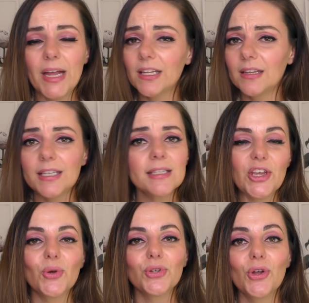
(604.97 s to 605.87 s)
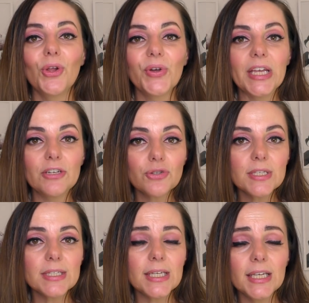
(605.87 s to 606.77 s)
mailing list that you're no longer
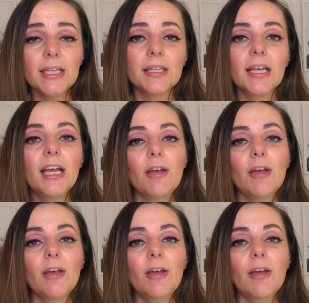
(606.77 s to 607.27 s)
interested in.